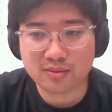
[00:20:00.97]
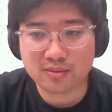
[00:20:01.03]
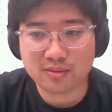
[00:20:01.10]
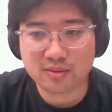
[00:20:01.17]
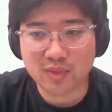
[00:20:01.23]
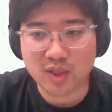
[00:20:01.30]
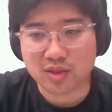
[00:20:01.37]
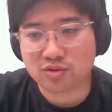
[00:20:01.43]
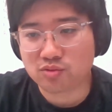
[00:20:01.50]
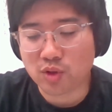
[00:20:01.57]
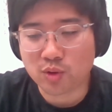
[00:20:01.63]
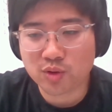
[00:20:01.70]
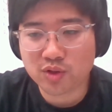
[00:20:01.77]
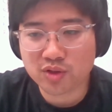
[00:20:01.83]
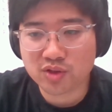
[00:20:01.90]
yes,
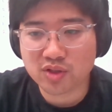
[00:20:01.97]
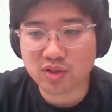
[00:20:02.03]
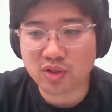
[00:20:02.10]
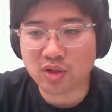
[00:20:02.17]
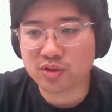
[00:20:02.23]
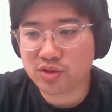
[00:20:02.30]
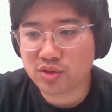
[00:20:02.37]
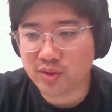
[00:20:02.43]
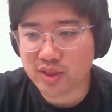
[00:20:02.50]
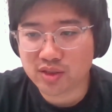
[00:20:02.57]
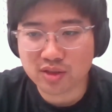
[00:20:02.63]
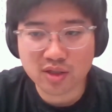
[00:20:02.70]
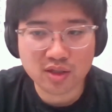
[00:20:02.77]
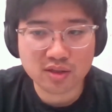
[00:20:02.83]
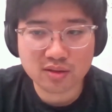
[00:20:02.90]
rotors also is
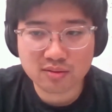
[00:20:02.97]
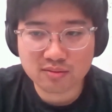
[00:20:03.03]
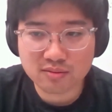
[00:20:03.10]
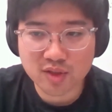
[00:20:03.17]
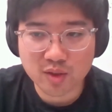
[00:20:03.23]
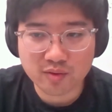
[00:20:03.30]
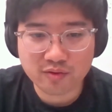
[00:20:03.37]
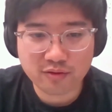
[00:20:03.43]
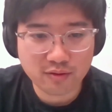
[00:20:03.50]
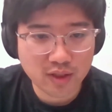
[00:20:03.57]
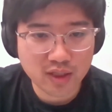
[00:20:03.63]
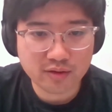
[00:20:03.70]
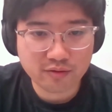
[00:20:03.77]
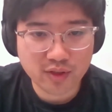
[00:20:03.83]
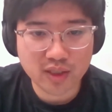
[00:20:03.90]
not a
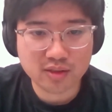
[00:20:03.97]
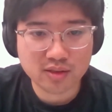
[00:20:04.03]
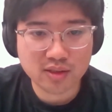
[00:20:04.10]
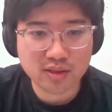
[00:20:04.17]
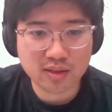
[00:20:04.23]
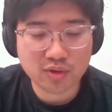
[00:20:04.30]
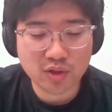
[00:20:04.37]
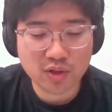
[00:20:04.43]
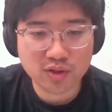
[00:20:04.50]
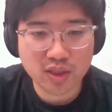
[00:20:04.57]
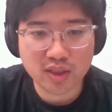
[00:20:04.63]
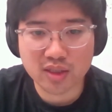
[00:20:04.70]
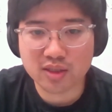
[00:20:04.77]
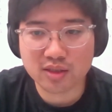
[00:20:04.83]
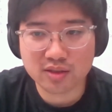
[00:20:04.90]
flight stack project.
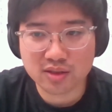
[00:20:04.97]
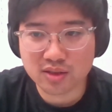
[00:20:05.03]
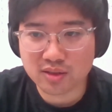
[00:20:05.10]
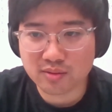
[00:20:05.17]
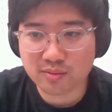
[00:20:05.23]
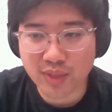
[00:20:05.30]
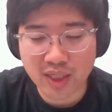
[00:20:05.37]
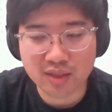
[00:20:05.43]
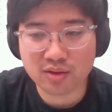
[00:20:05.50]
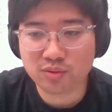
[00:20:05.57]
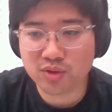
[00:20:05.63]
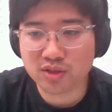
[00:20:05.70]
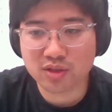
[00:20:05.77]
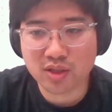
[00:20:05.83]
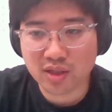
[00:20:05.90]
It doesn't matter
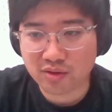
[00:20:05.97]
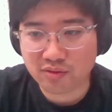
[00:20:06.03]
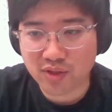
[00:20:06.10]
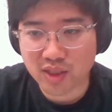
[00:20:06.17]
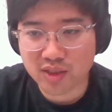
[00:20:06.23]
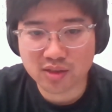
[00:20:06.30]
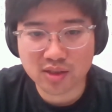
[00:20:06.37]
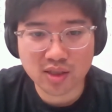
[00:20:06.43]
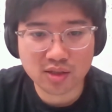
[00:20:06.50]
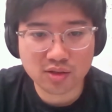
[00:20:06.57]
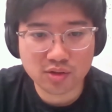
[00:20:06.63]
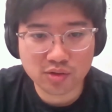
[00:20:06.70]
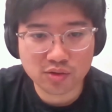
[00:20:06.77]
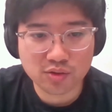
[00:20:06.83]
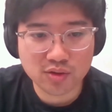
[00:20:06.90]
which kind of flight stack you're
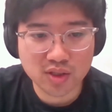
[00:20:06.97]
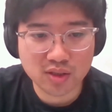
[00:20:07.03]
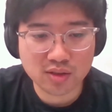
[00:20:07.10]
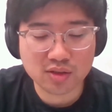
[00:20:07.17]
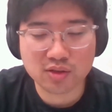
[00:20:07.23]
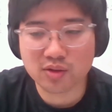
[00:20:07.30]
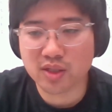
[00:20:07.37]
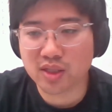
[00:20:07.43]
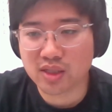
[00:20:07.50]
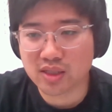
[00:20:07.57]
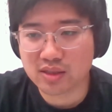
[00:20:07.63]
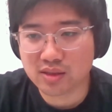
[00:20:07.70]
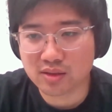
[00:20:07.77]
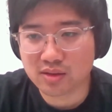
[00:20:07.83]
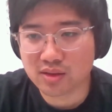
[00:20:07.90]
using. So I
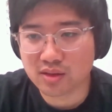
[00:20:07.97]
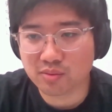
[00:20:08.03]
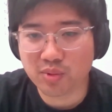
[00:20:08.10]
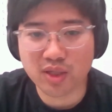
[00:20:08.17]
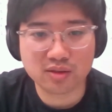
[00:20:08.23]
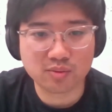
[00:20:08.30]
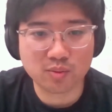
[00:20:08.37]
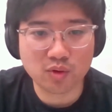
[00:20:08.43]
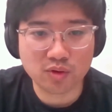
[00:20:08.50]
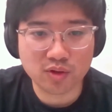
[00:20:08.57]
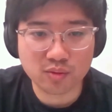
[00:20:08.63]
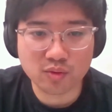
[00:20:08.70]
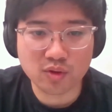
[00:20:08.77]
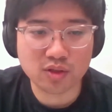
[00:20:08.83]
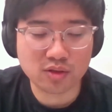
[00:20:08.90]
guess it depends more
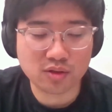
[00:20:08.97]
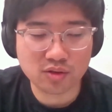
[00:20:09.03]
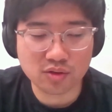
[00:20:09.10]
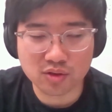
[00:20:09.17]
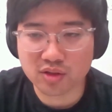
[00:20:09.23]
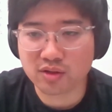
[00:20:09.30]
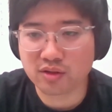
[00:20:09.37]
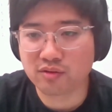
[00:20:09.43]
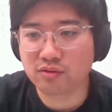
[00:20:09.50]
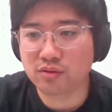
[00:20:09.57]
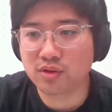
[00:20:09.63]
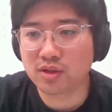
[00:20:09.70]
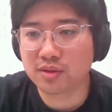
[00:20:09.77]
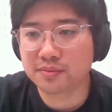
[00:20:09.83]
on what you're looking for.